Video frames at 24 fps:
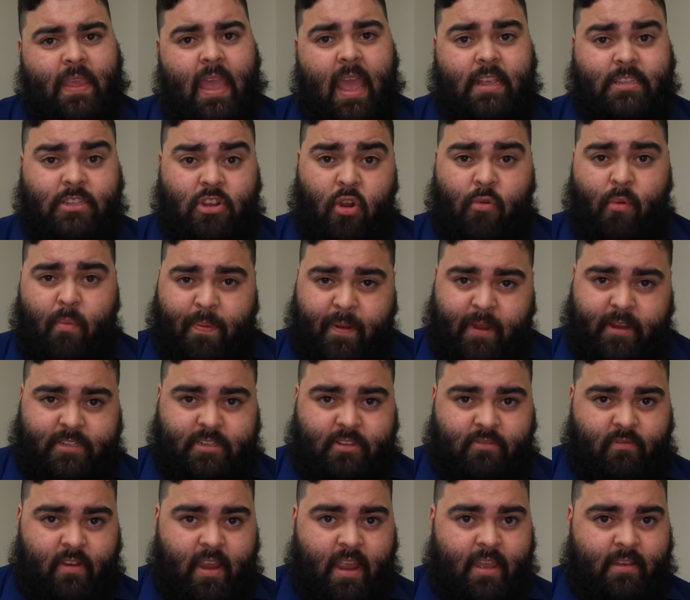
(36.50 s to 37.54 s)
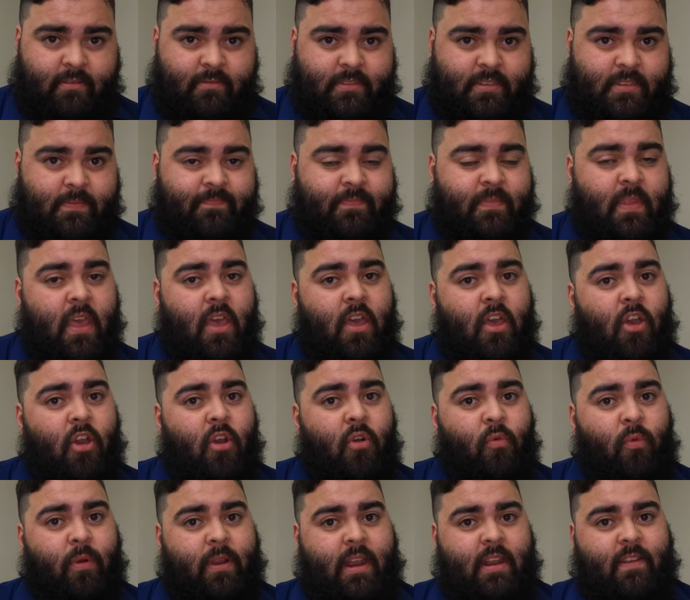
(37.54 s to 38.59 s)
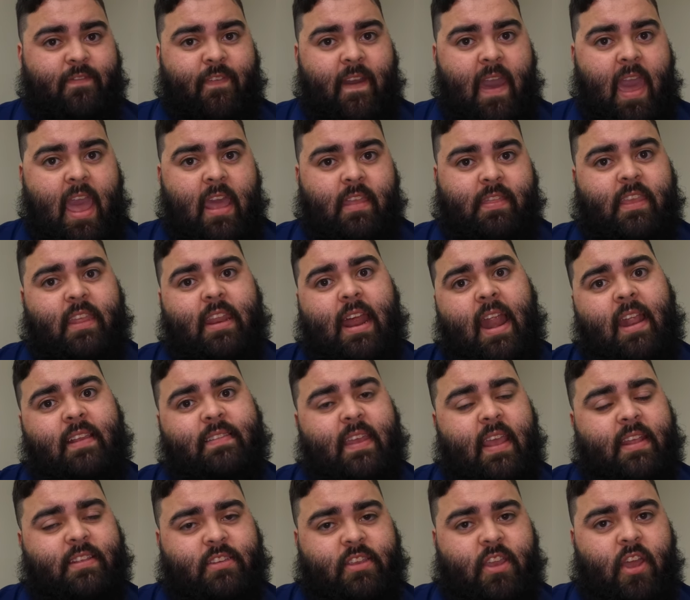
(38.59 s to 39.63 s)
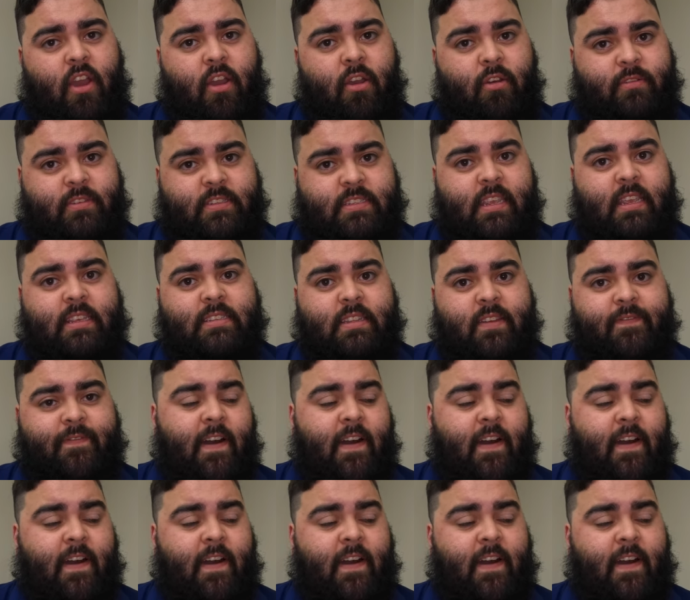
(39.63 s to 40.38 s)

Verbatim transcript: as armor piercing rounds. When in fact, the United States Code says the